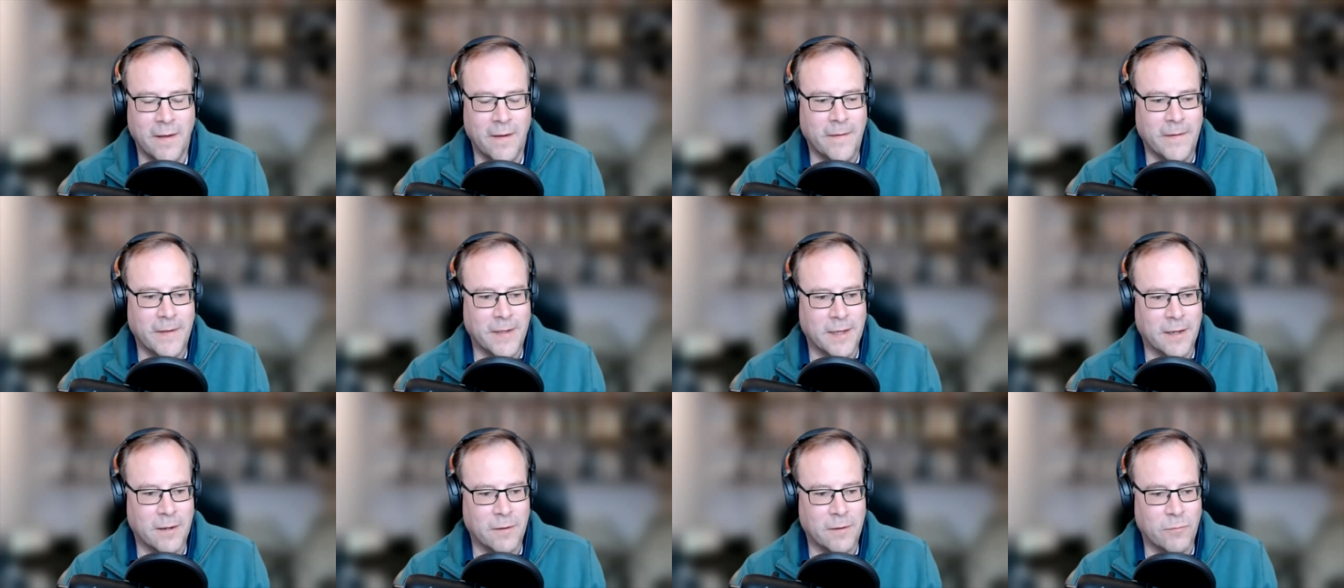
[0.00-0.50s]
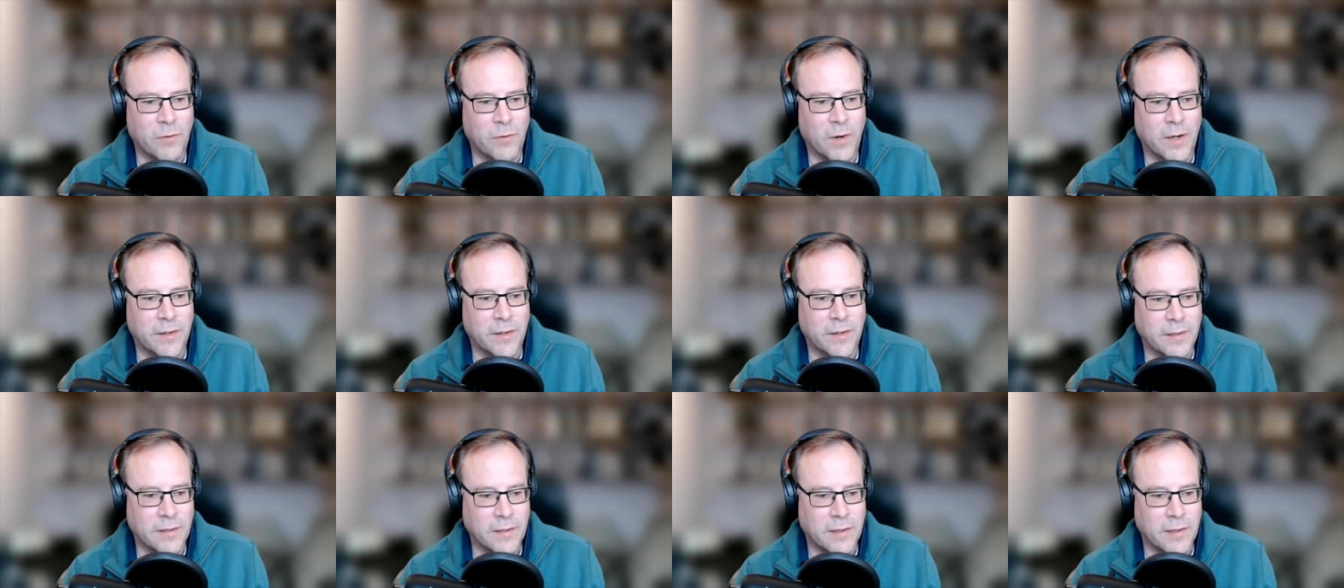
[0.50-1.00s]
you know
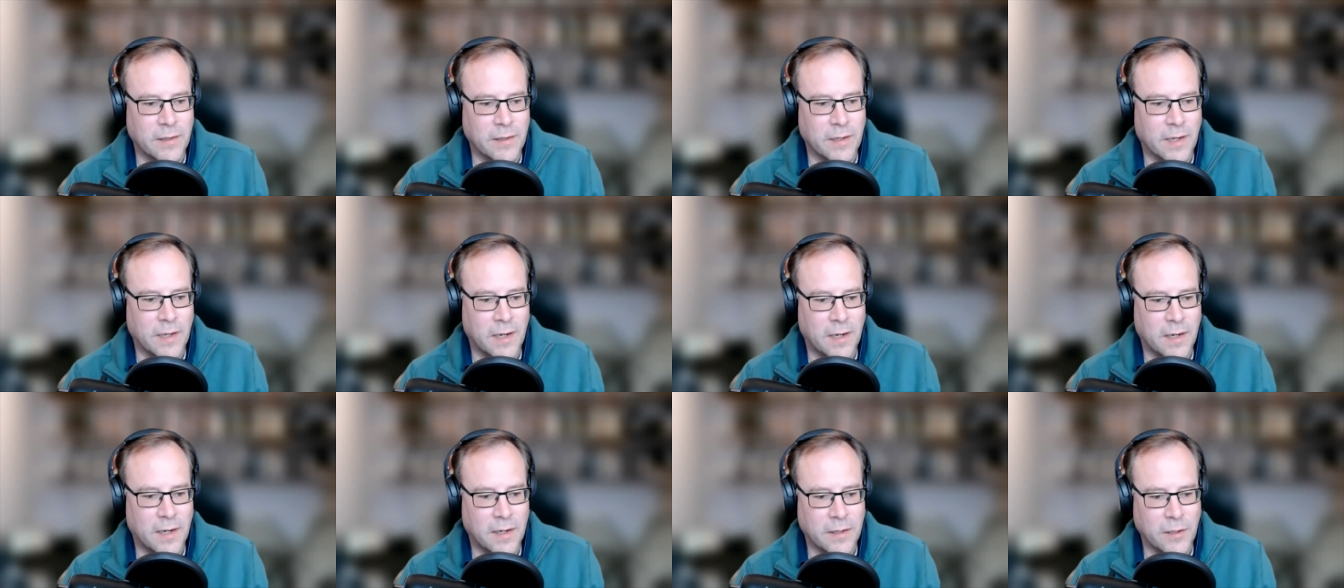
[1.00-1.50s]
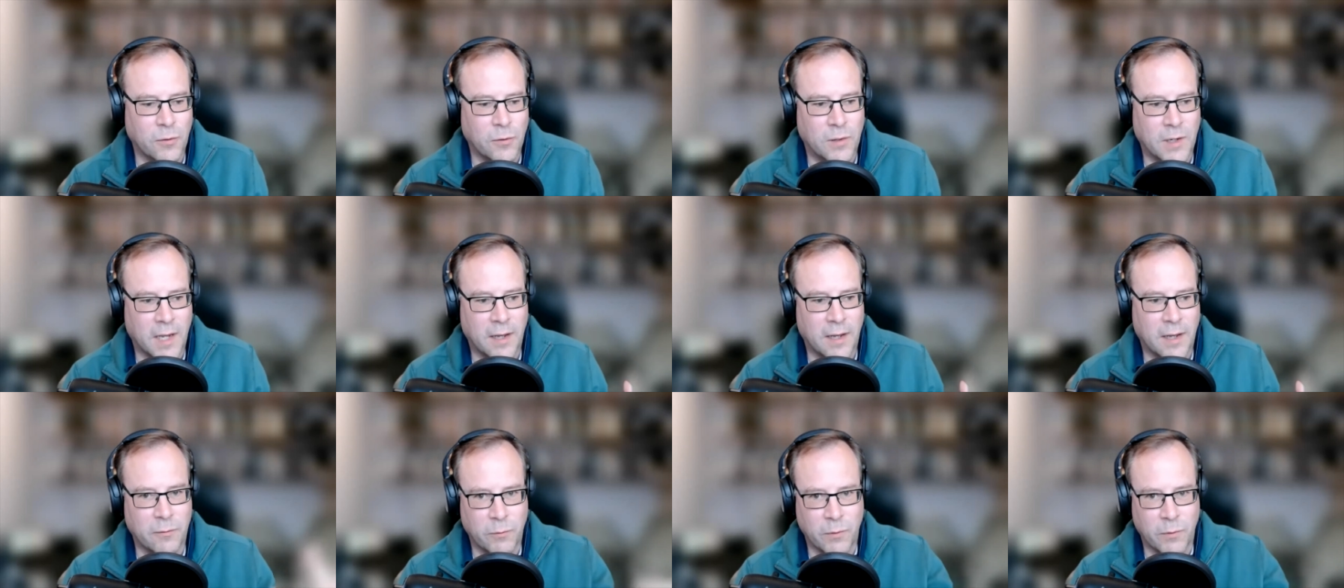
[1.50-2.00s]
run uh, your
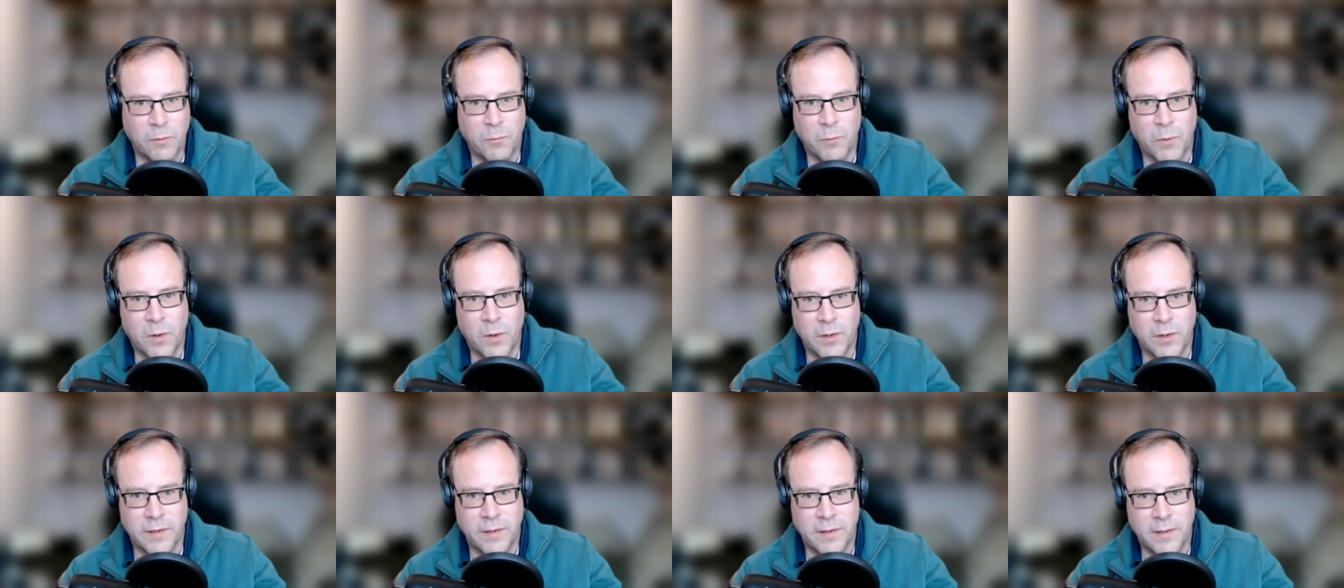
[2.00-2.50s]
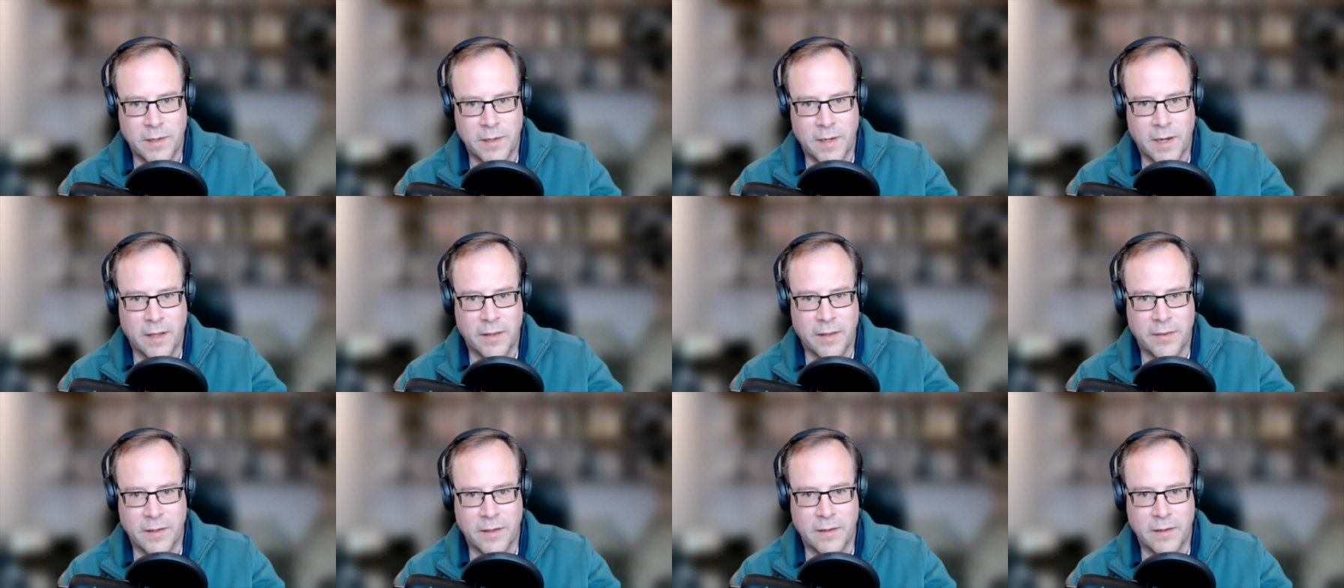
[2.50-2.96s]
client with one other